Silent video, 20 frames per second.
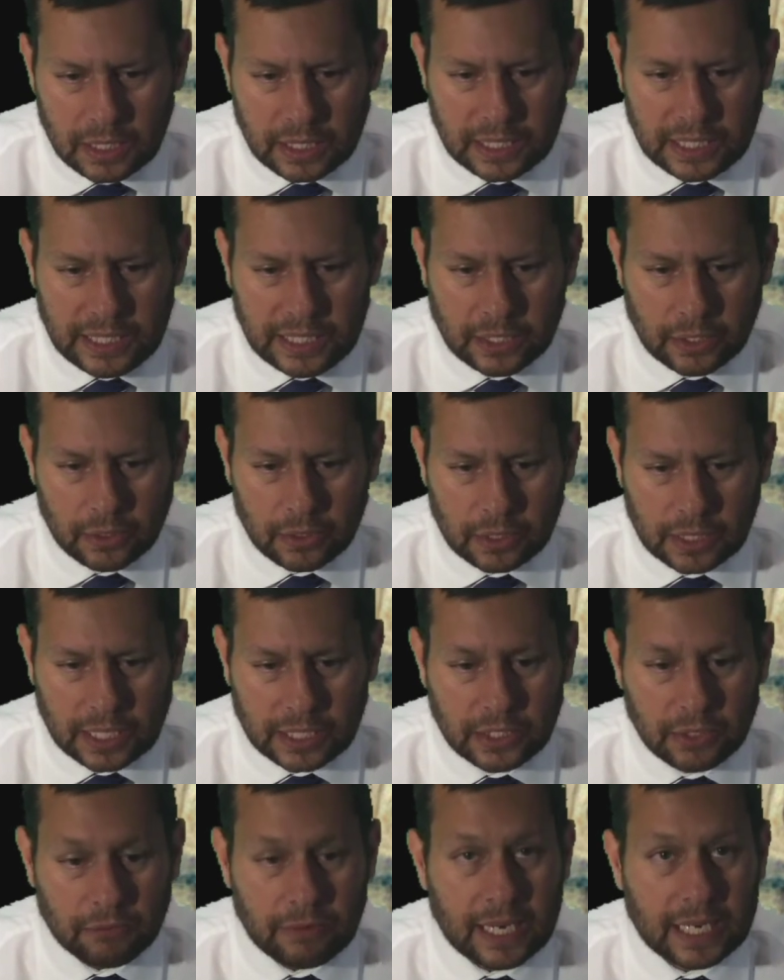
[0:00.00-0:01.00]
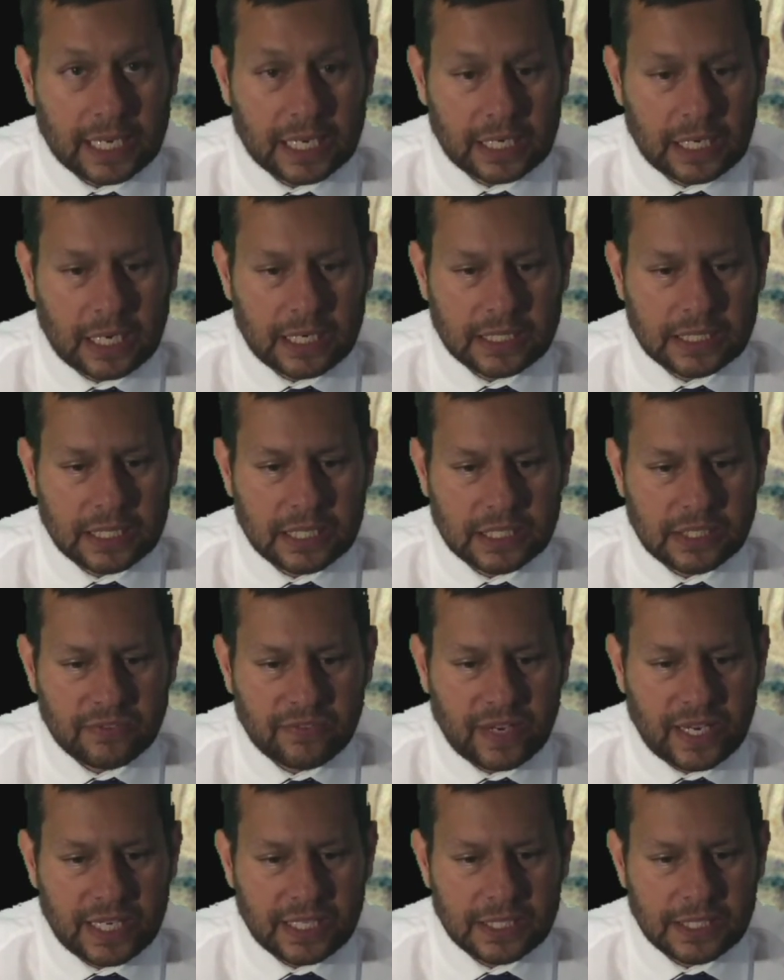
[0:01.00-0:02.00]
Here, can you recognize this
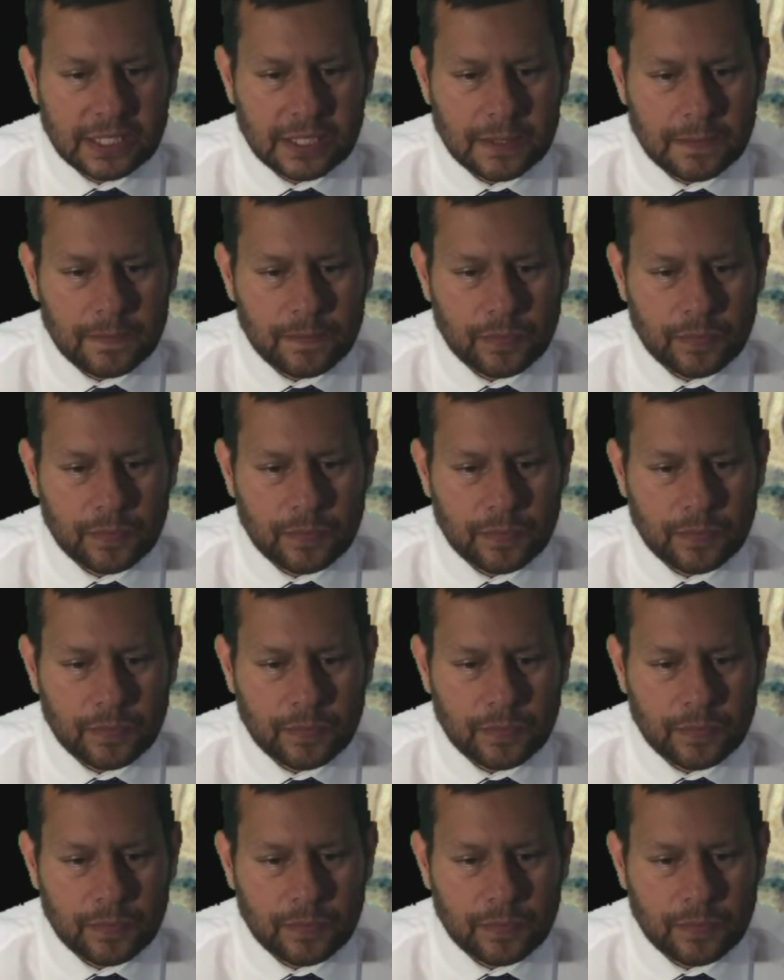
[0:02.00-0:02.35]
phase?